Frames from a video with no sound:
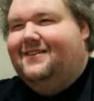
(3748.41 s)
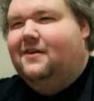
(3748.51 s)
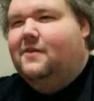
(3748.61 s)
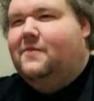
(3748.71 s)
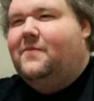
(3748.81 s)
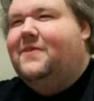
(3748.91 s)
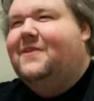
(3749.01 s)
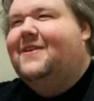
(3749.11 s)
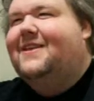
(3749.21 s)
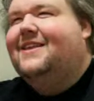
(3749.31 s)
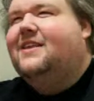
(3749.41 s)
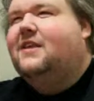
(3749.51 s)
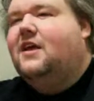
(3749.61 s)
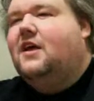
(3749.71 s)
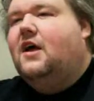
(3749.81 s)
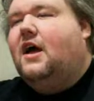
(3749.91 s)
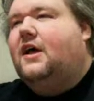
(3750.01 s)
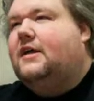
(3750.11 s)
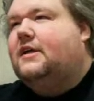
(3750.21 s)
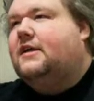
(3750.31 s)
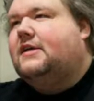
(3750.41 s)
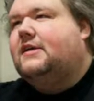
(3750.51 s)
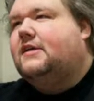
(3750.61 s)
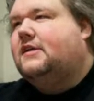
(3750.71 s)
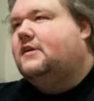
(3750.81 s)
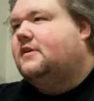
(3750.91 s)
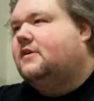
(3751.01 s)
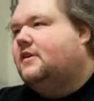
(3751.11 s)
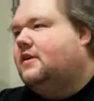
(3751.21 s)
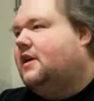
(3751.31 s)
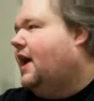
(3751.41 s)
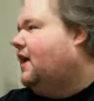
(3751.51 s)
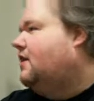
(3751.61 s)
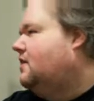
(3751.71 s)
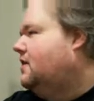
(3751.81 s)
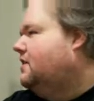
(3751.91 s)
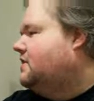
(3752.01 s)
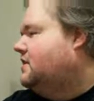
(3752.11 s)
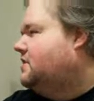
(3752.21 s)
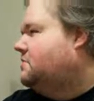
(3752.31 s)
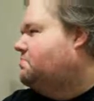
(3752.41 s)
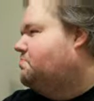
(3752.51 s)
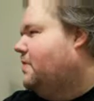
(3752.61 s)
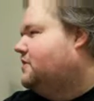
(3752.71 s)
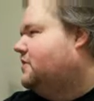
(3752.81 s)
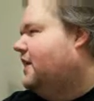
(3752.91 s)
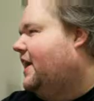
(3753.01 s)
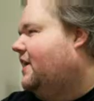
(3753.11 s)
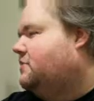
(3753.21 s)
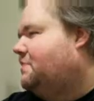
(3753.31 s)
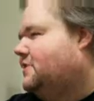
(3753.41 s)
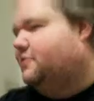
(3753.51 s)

I didn't even know he Stephen Lynch. He's the singer, though, isn't he? Yeah, yeah. he's a special special